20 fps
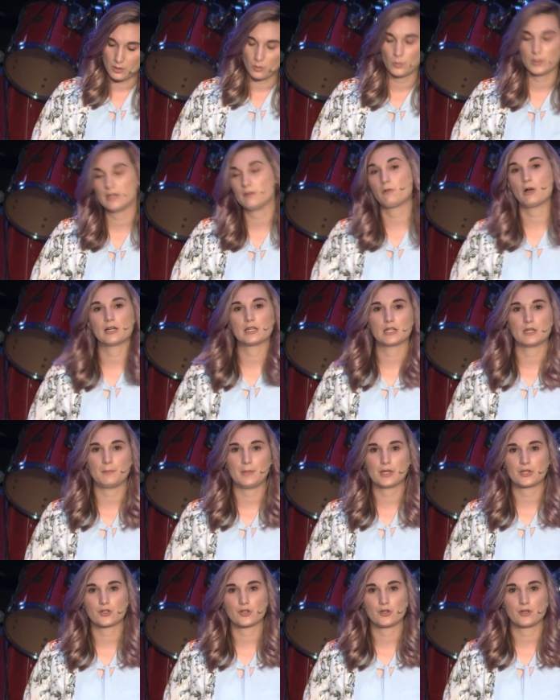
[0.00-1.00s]
We wanted to
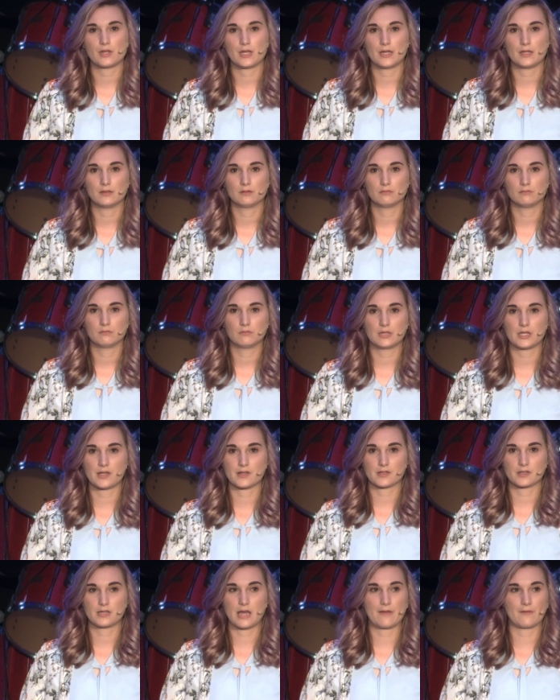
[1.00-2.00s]
make sure that
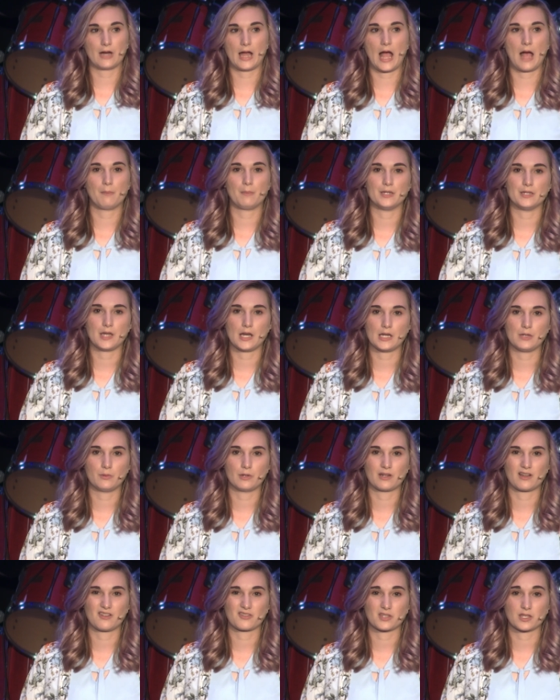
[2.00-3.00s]
this never happened to
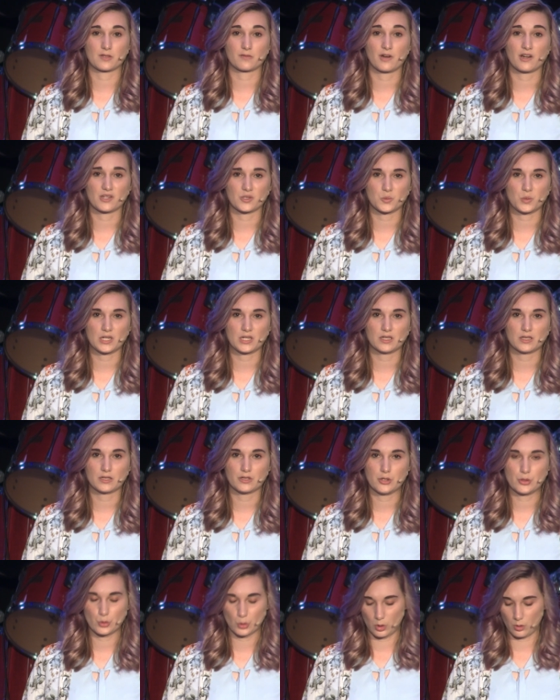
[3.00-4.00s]
anyone else as far as we could
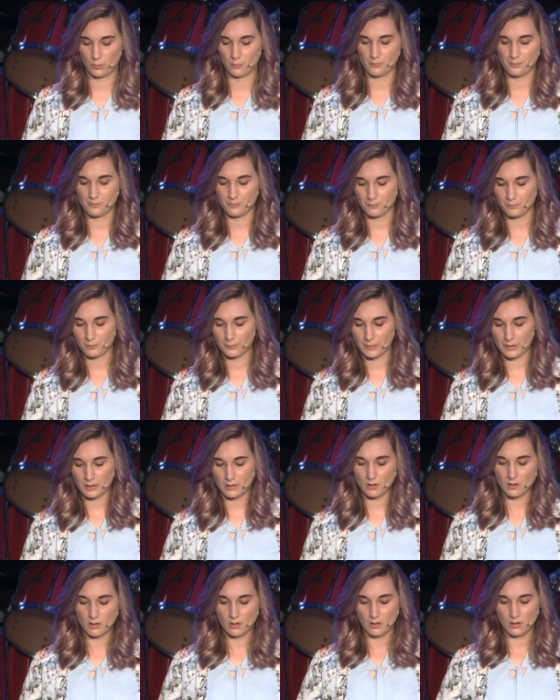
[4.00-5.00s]
control.
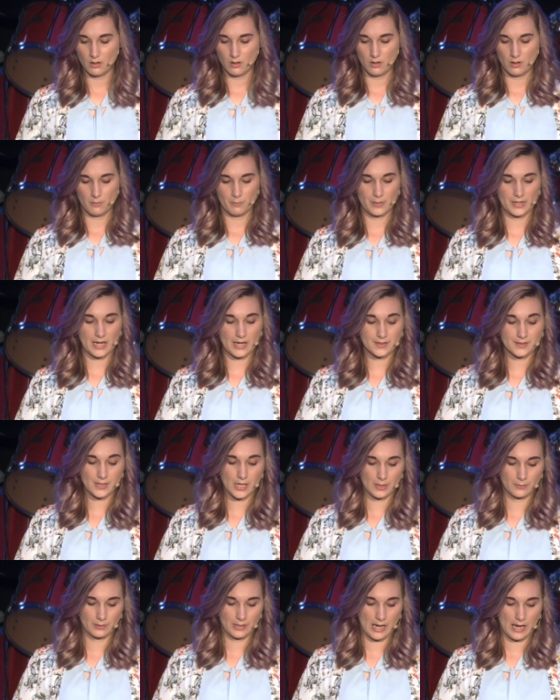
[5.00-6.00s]
But as
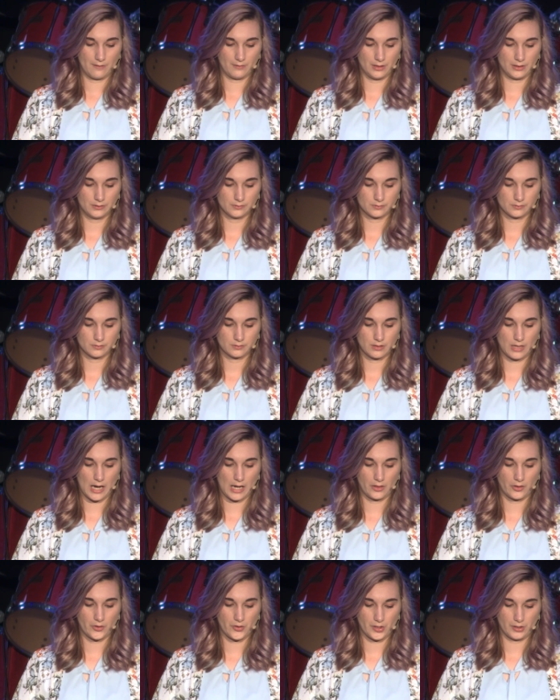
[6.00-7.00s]
God would have it,
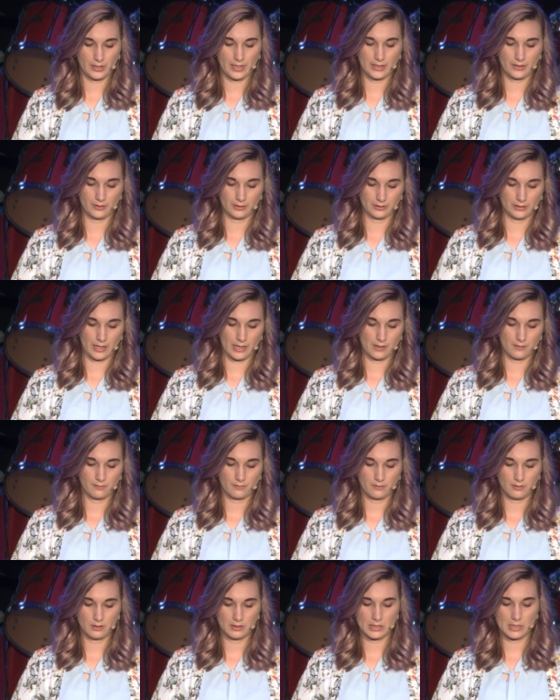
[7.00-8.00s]
I learned later in life
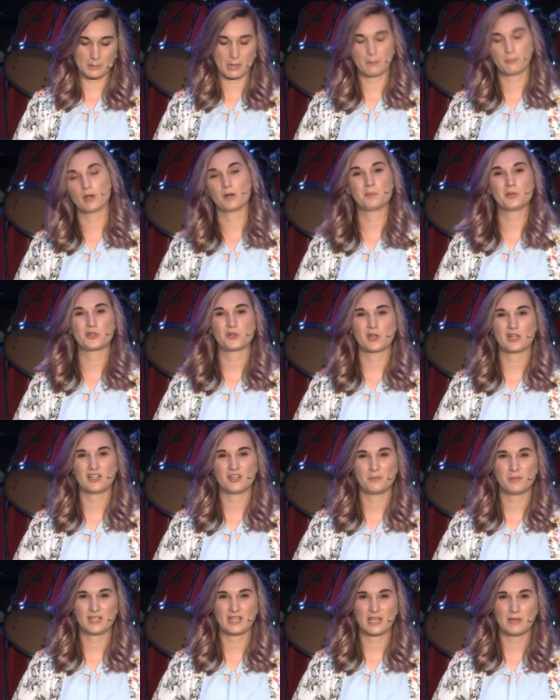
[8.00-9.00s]
that my
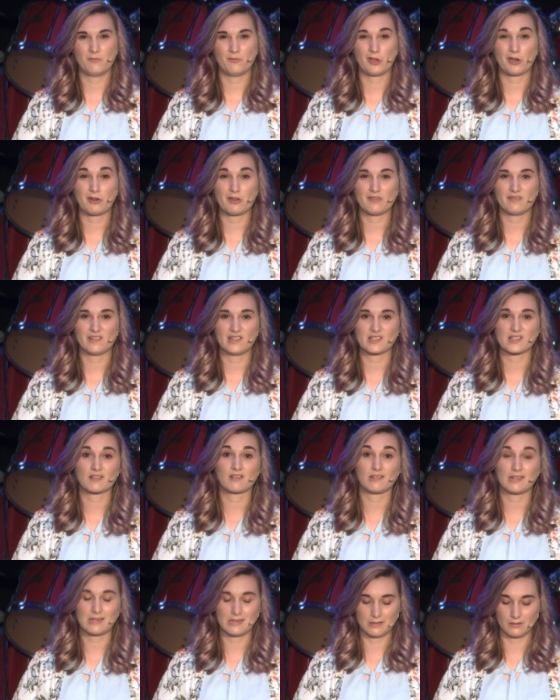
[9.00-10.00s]
perpetrator became very
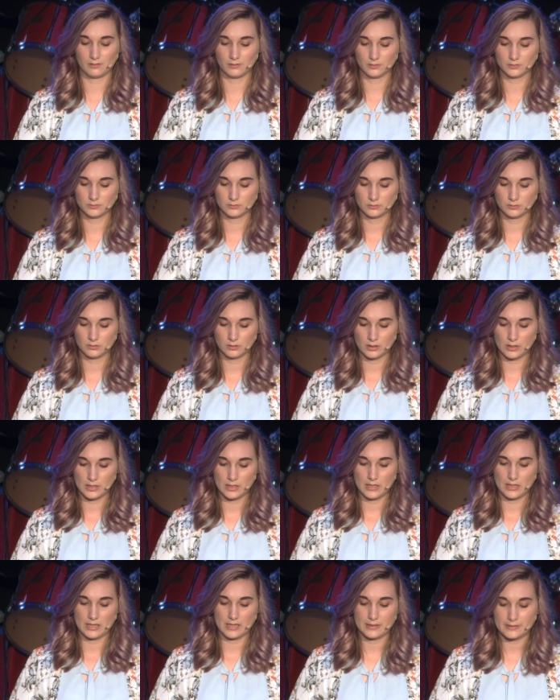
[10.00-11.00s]
physically ill.
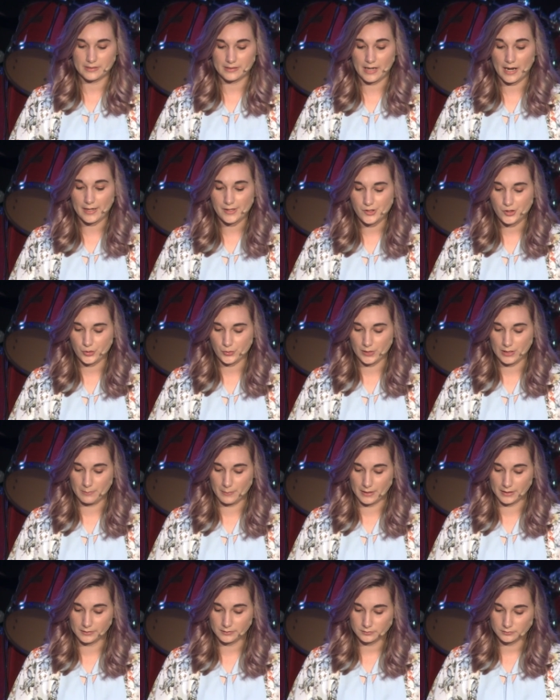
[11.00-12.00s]
He denied
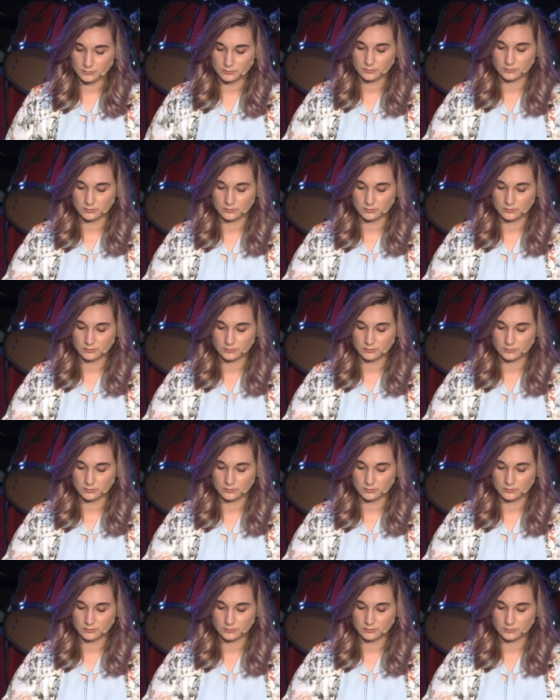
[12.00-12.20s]
treatment.